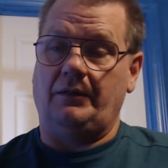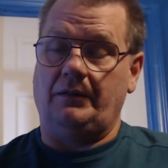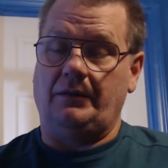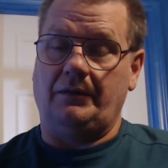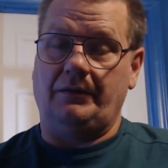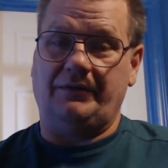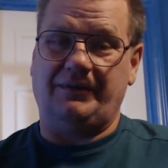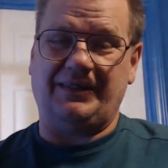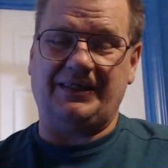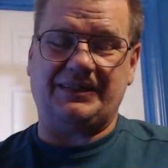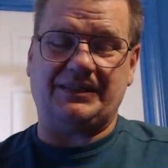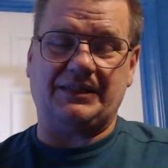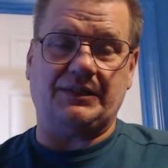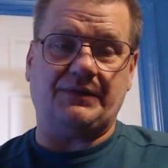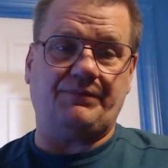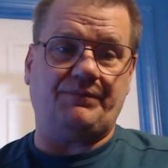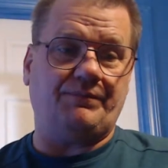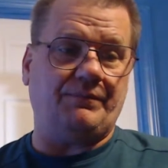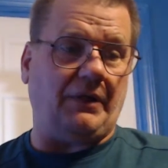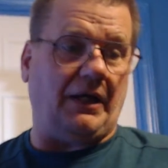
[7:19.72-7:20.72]
this
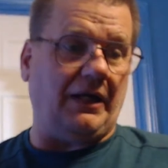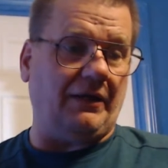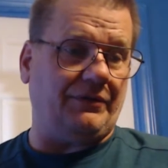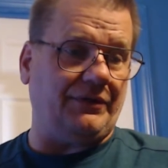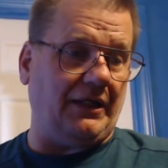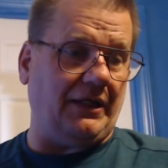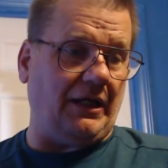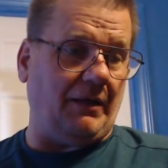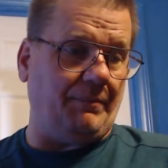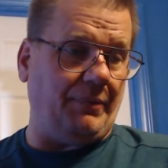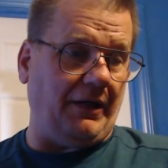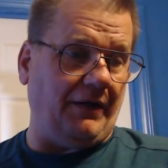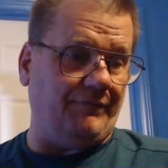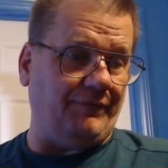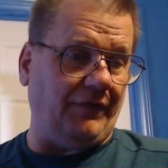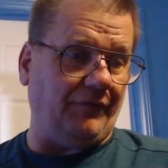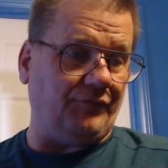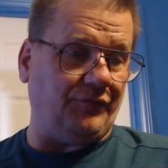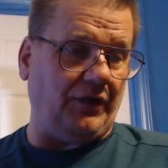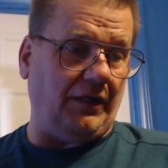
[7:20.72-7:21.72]
is, I think I paid
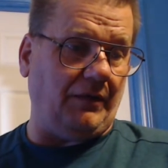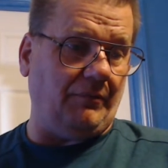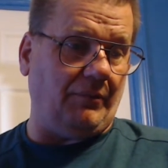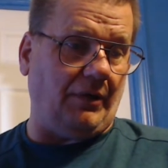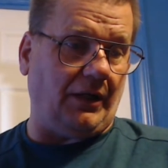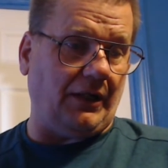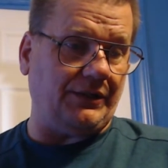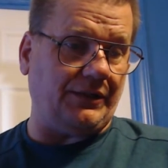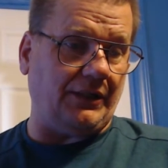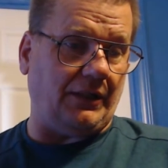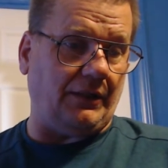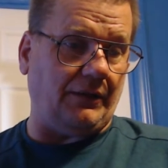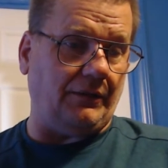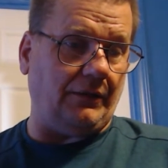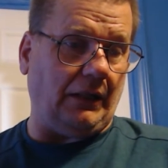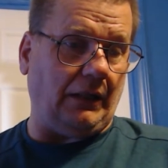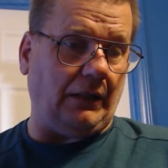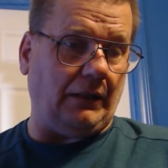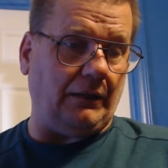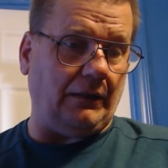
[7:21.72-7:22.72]
$15
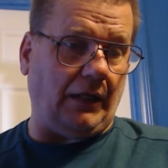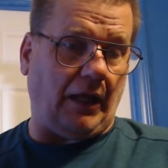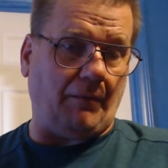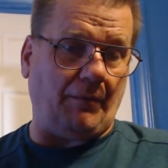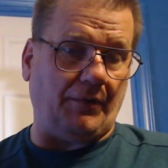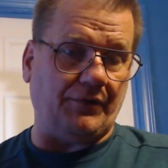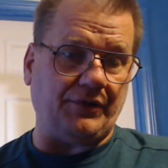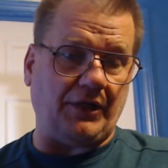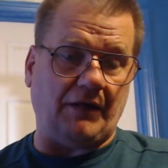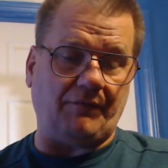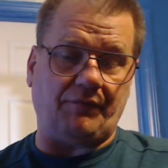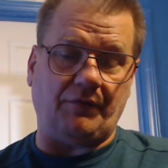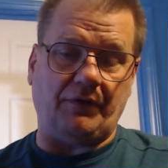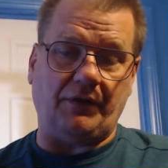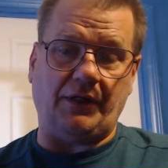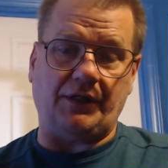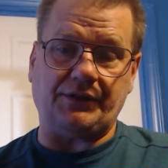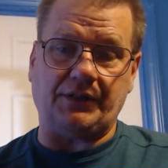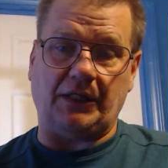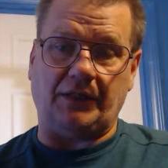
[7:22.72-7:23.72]
on Amazon for
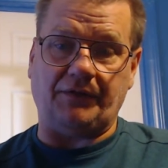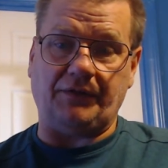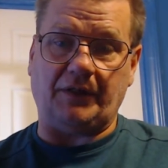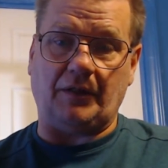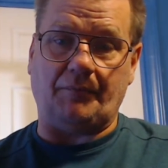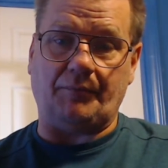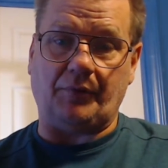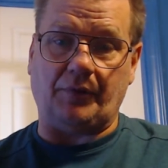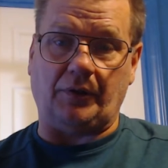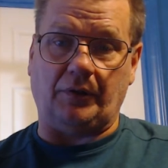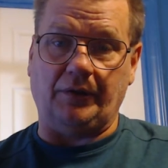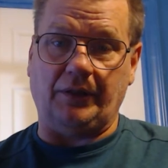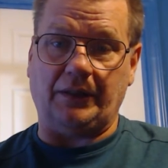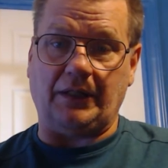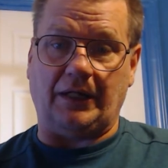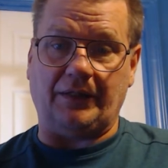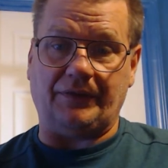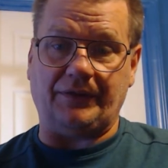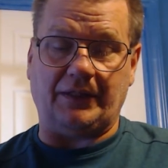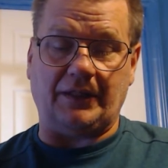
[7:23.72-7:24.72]
this, and I think I'll put a link.
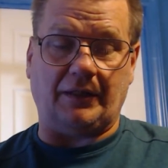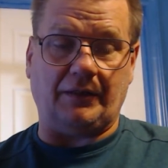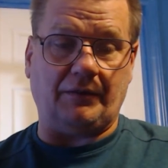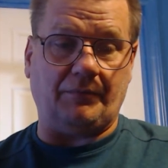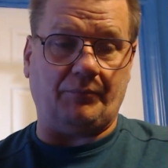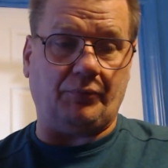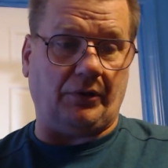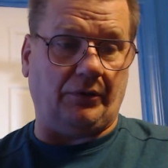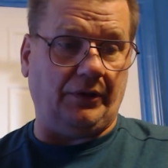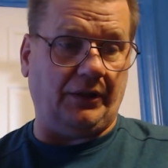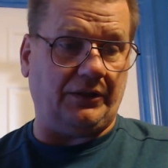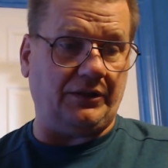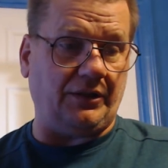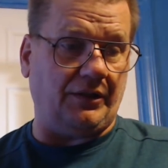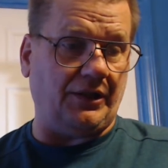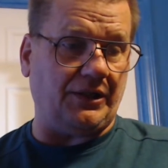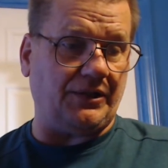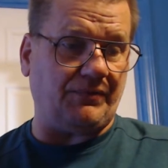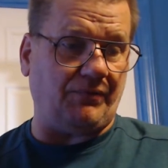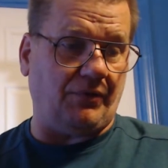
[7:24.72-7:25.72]
I think I can put a link to
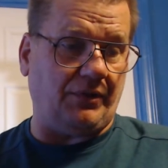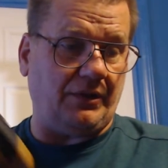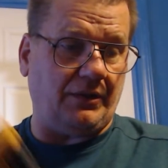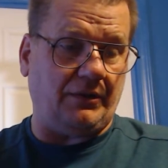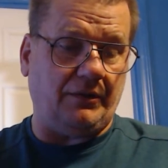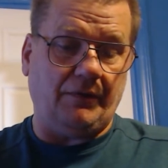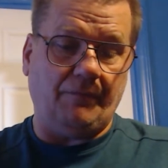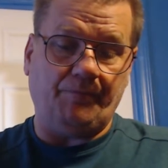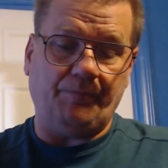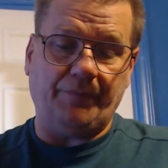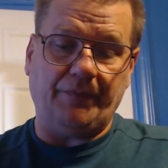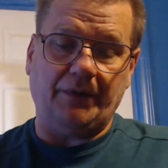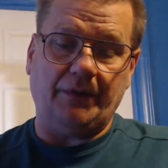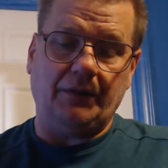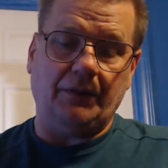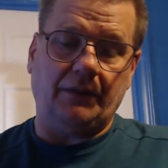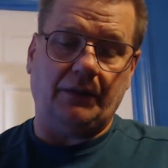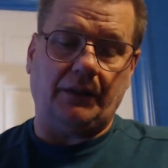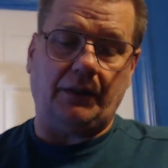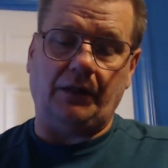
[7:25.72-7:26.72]
this for you.
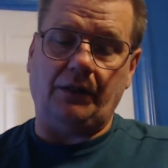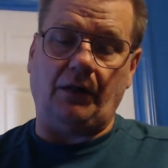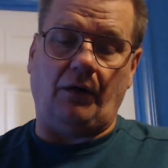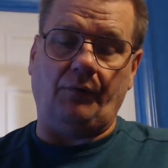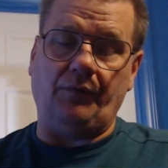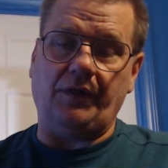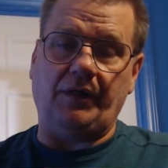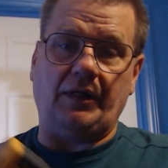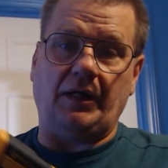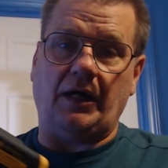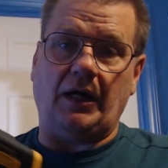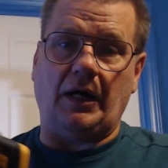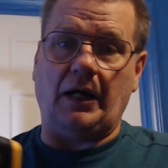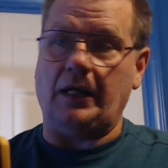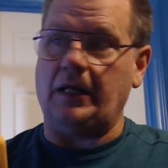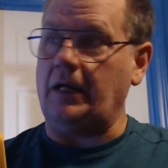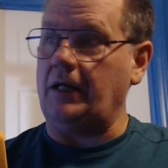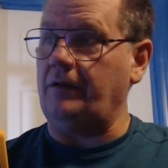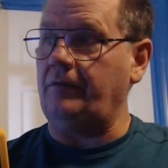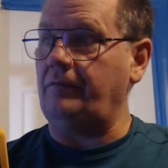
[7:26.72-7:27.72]
You don't need a
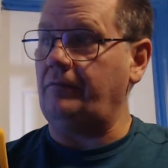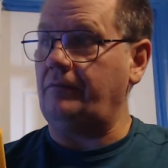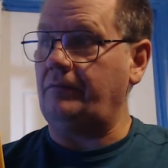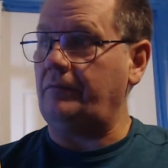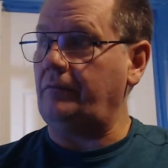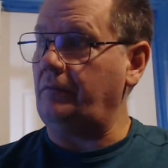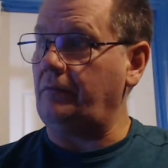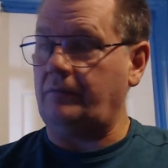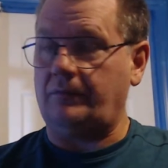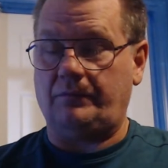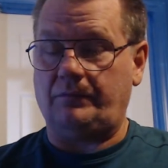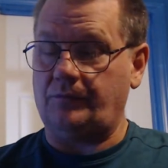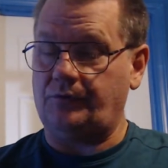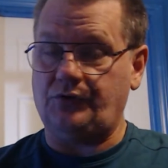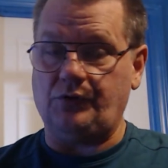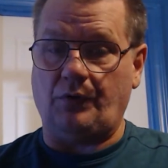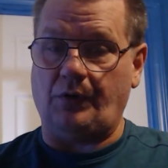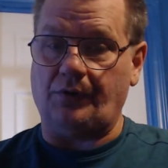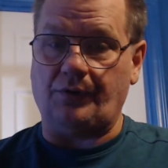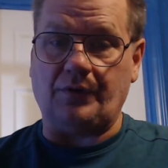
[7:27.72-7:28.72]
high-end
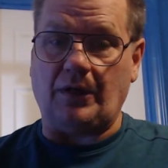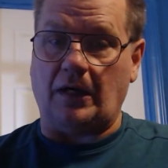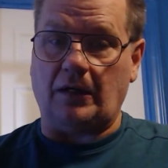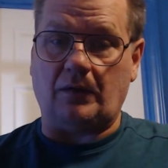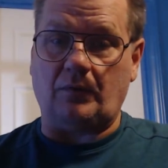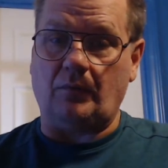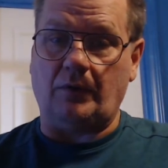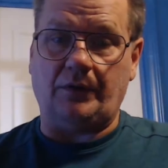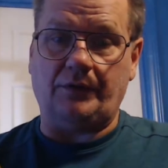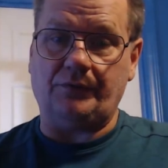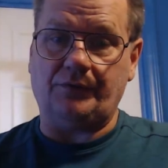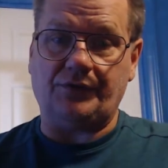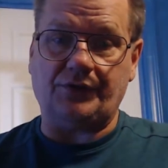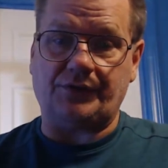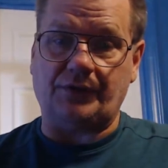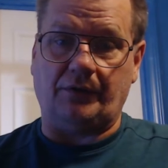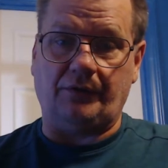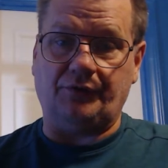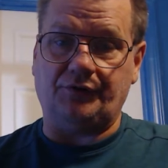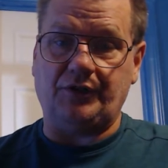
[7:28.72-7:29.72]
$200 one,
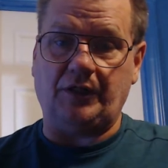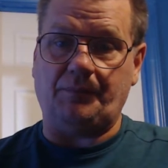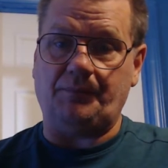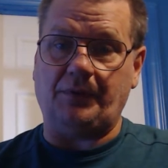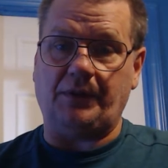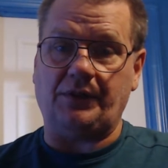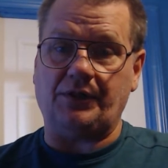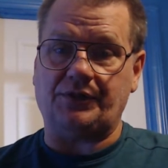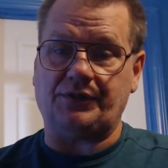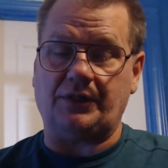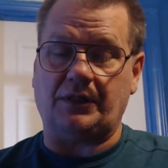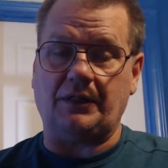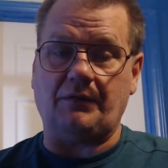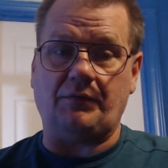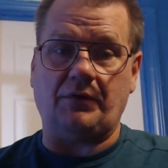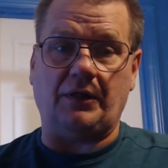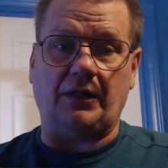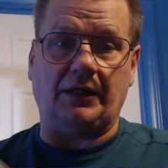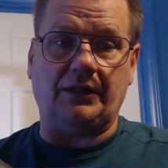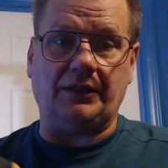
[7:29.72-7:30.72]
just a little cheapy, just to give
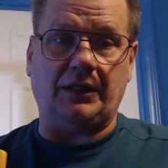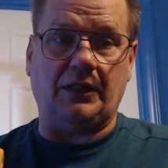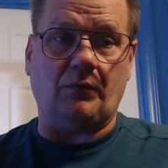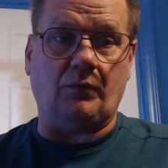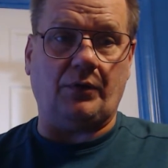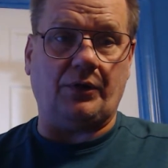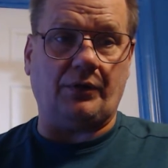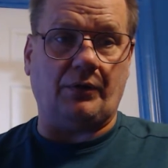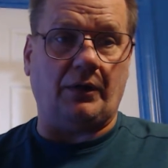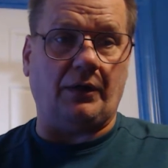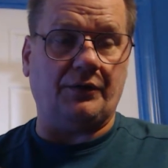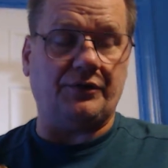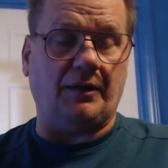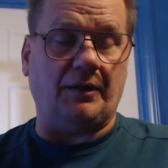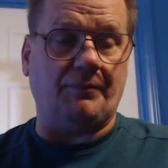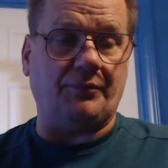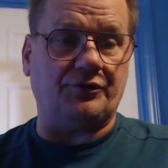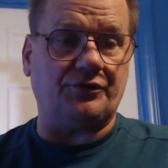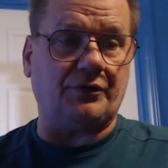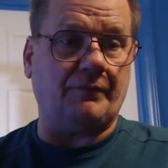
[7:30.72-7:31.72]
you an idea where you're at
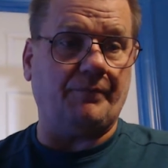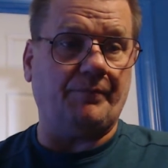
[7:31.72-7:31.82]
temperature.